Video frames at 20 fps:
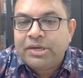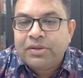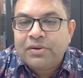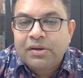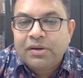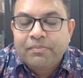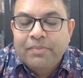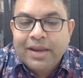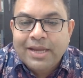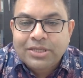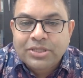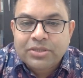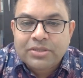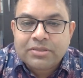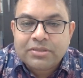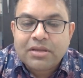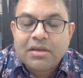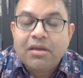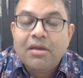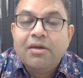material
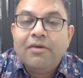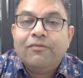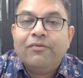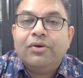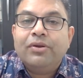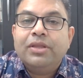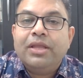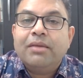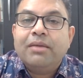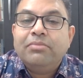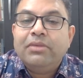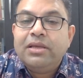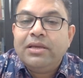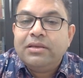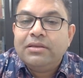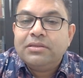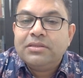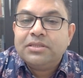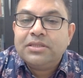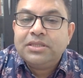pleasures, for them
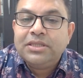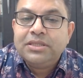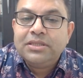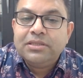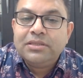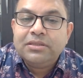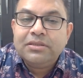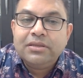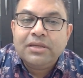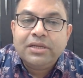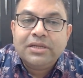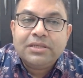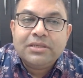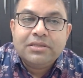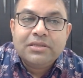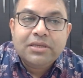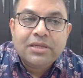they